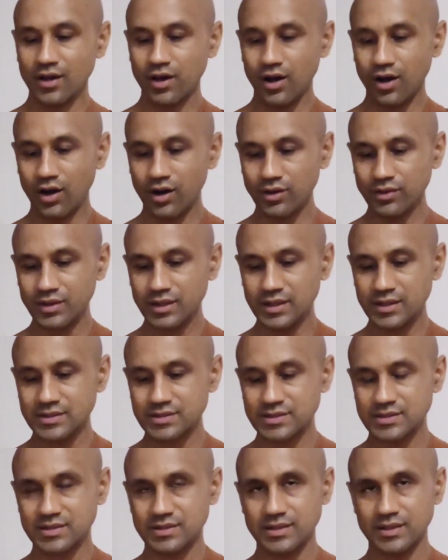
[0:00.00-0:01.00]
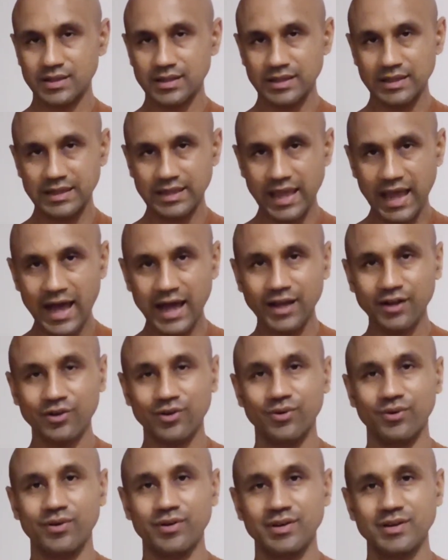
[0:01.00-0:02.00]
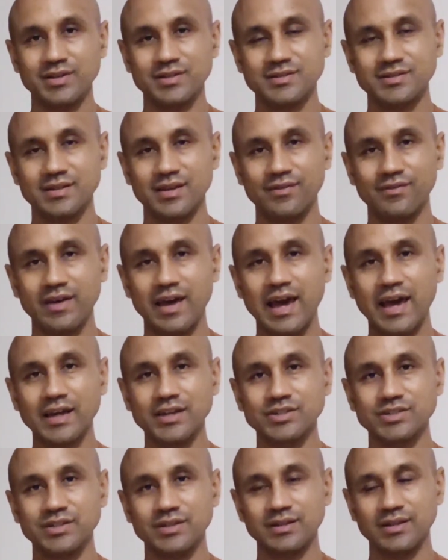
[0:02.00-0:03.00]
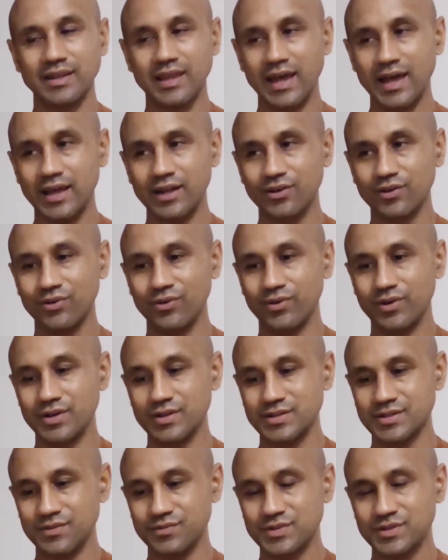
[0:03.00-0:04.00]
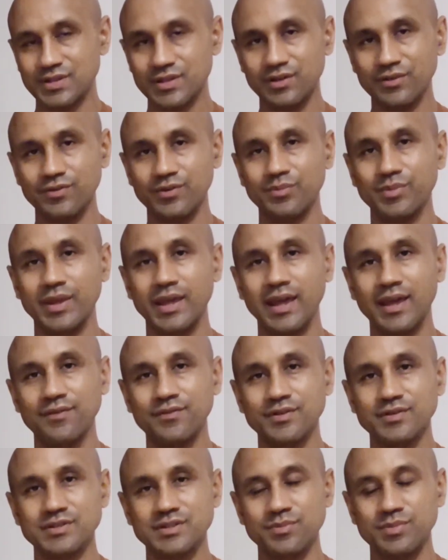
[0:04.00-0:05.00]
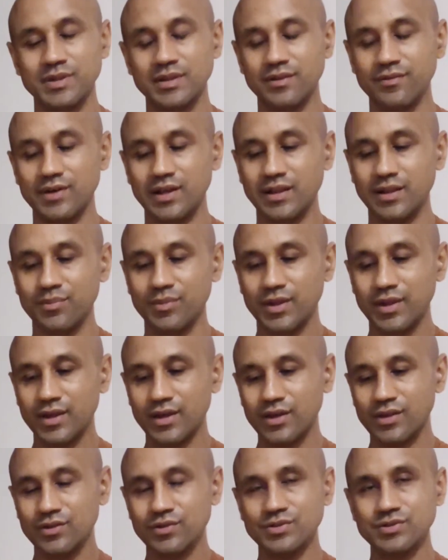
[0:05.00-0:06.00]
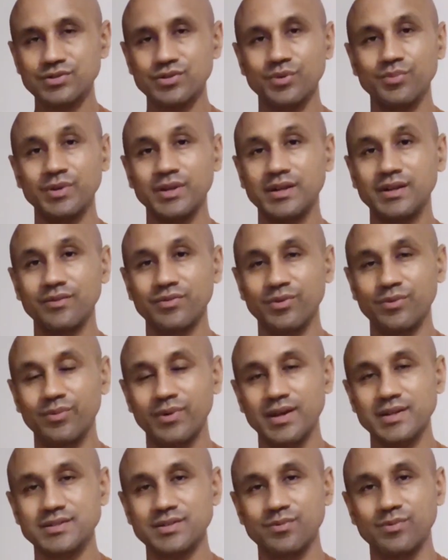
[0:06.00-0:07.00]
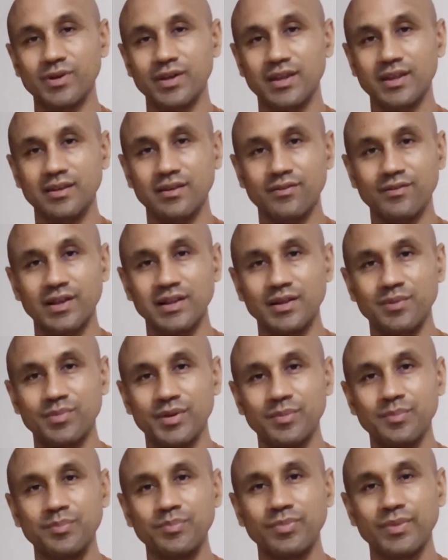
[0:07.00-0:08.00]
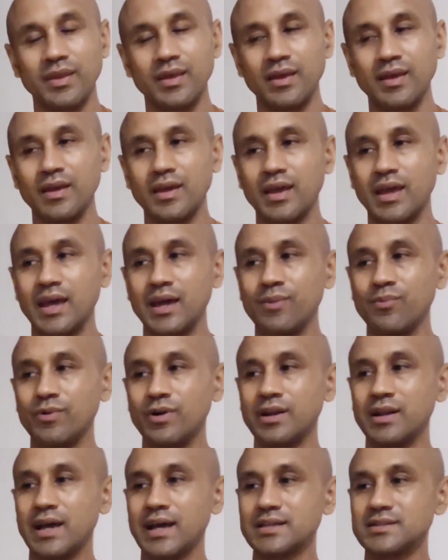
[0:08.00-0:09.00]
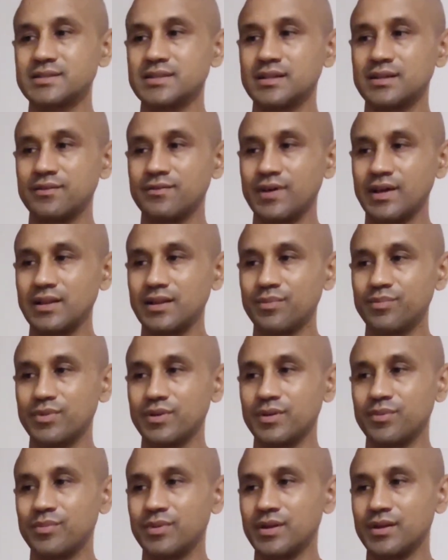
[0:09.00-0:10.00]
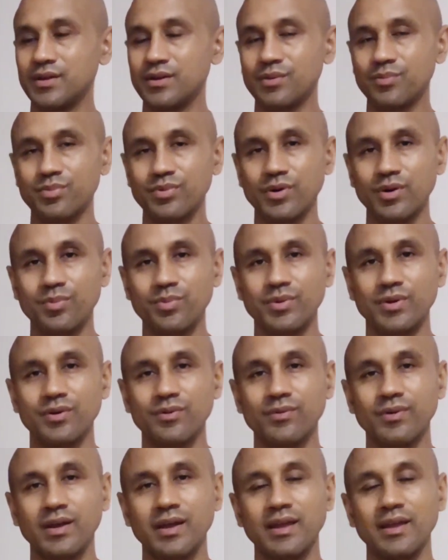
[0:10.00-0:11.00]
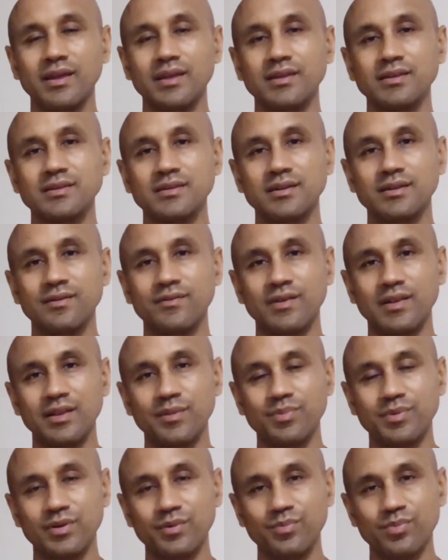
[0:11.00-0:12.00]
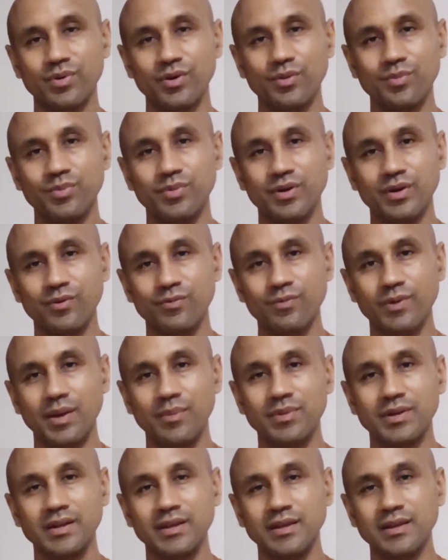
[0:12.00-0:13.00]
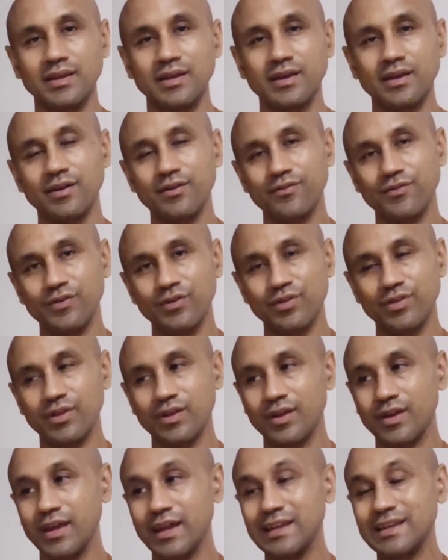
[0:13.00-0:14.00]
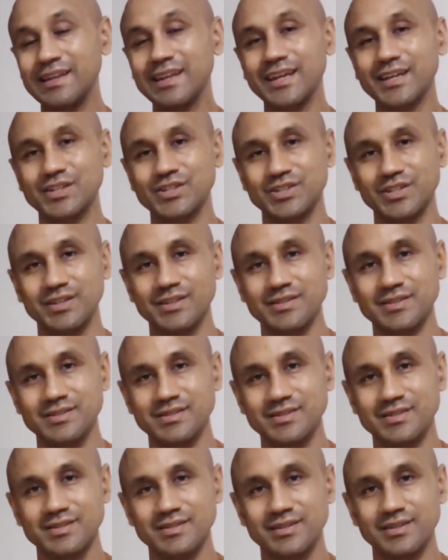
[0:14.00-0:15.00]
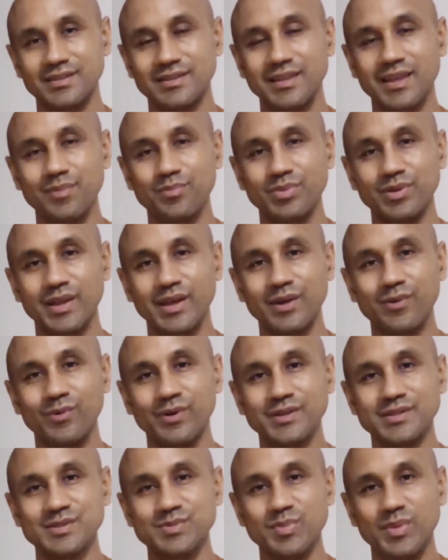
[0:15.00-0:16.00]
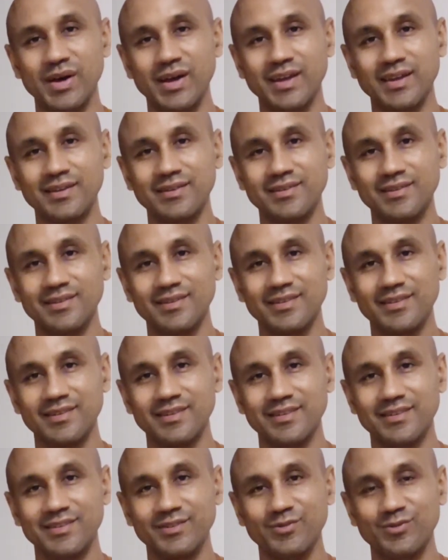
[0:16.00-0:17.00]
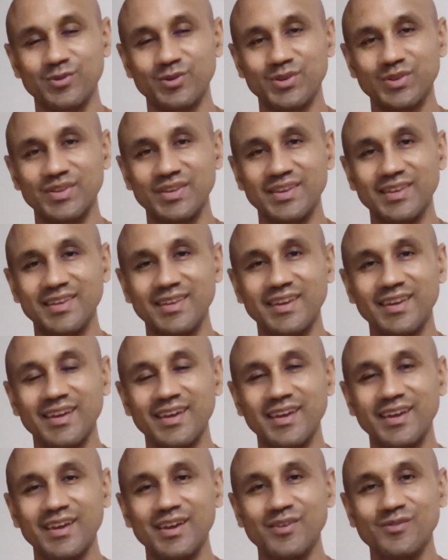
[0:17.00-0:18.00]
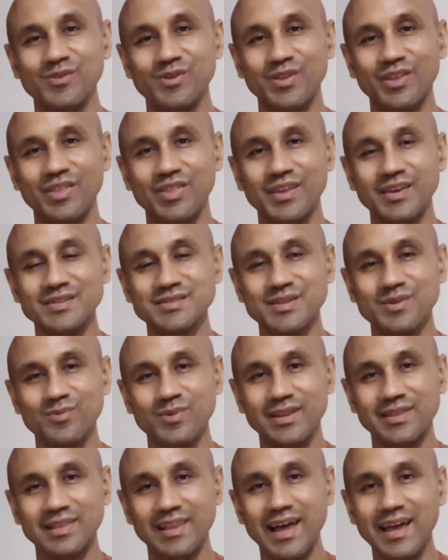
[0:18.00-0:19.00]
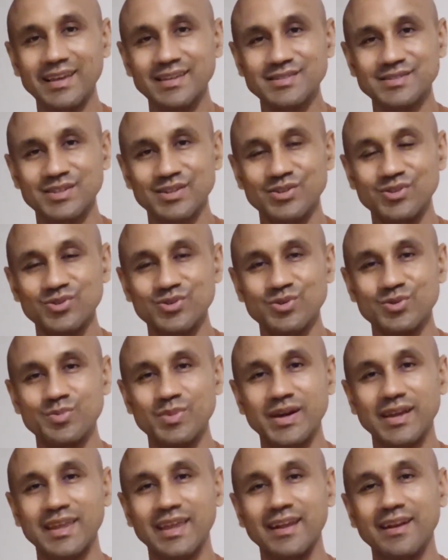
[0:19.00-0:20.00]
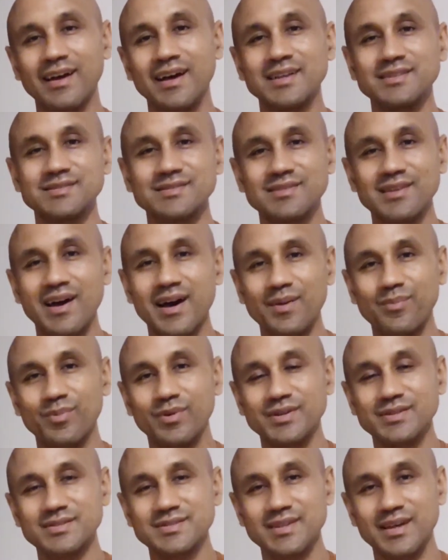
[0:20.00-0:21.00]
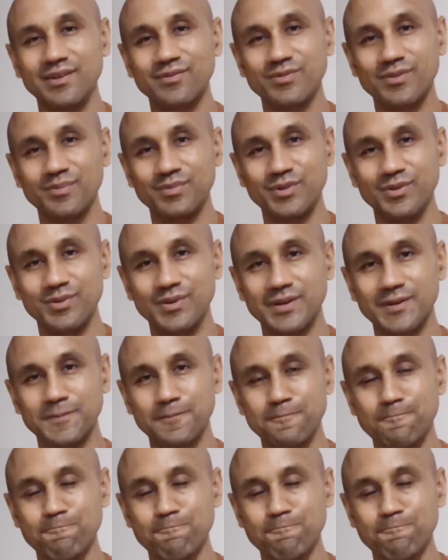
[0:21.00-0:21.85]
all these categories of action, categories of skillful behaviors to be developed, there's so many different ways that one can develop them. And one has to develop them in an appropriate way, to develop an appropriate remedy for the addictions that plague one's mind, and for the things that one likes to do but cannot stop oneself from doing.